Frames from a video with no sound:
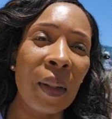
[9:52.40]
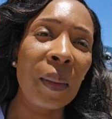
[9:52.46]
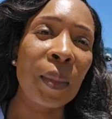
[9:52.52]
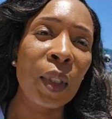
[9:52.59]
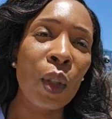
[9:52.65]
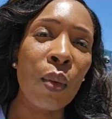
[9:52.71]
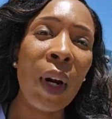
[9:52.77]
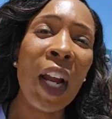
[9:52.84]

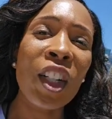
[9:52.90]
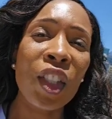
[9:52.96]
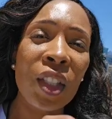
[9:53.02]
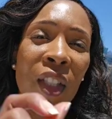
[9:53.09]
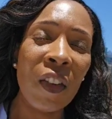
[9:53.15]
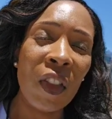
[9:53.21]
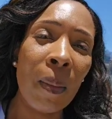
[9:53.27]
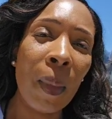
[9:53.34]
direction
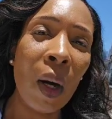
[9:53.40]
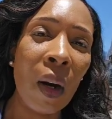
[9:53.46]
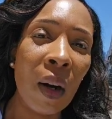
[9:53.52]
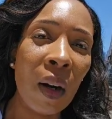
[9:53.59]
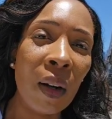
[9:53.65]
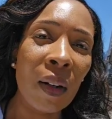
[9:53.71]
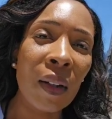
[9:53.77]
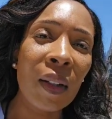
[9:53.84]
of them
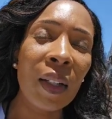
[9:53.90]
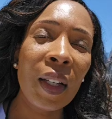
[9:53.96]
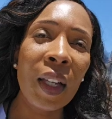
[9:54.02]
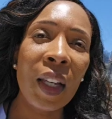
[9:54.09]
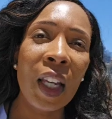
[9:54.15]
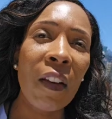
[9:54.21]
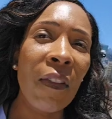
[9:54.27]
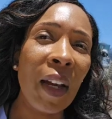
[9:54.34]
all
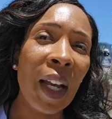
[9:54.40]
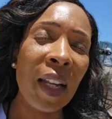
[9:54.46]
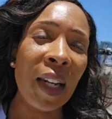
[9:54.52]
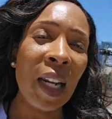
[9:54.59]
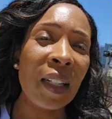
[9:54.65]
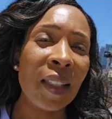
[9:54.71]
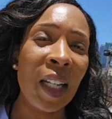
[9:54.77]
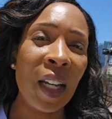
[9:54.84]
if I had
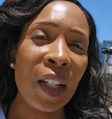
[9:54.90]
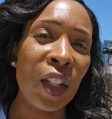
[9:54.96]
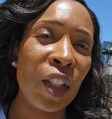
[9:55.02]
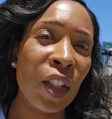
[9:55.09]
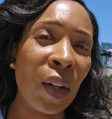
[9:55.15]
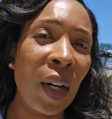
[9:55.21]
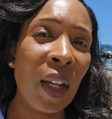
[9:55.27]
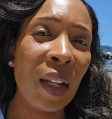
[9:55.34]
not taken the
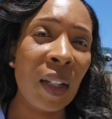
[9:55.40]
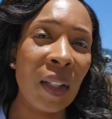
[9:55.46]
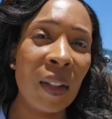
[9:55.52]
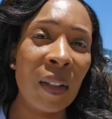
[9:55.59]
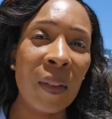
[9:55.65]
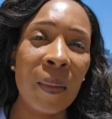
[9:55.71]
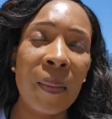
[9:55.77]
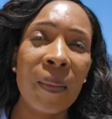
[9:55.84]
train.
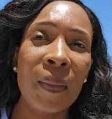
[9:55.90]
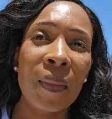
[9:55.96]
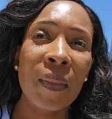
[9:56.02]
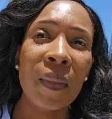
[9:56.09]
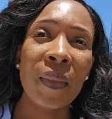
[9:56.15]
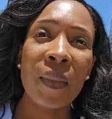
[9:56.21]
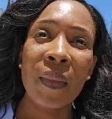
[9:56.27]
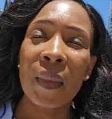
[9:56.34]

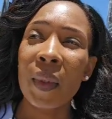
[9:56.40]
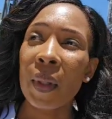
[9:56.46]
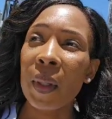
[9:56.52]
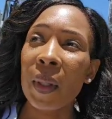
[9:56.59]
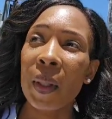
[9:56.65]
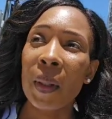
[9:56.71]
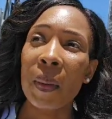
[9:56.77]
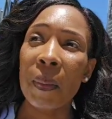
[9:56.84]

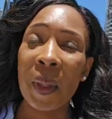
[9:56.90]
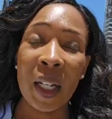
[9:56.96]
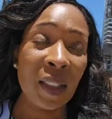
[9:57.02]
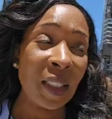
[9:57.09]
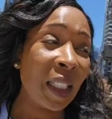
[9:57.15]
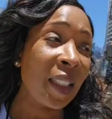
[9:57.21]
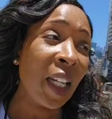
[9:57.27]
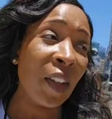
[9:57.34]
because
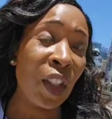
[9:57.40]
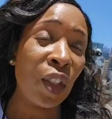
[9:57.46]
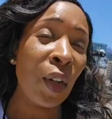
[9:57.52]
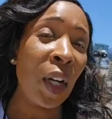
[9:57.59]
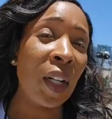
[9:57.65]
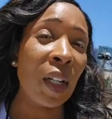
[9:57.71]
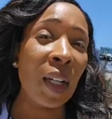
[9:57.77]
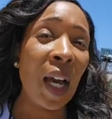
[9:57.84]
I take the
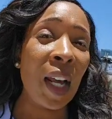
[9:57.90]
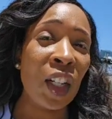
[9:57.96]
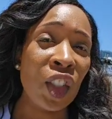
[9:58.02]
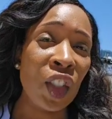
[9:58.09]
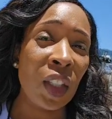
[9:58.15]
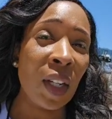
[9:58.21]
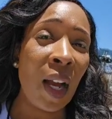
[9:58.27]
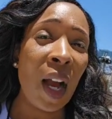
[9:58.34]
train a lot in
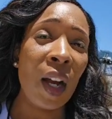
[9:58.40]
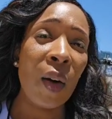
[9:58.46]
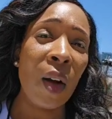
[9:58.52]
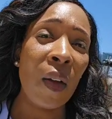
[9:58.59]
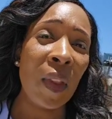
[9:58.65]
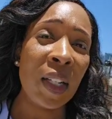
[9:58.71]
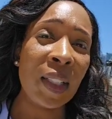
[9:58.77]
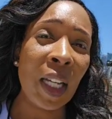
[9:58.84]
Chicago,
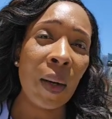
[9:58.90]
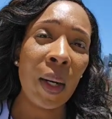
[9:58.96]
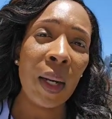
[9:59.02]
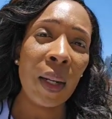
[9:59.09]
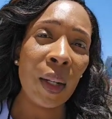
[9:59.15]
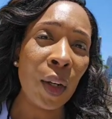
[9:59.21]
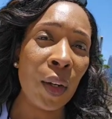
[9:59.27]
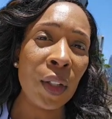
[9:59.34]
and that's how I
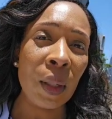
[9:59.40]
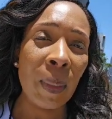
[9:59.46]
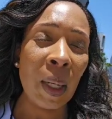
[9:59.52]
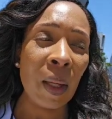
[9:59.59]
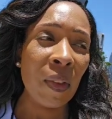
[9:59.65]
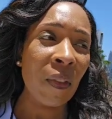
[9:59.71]
learned about the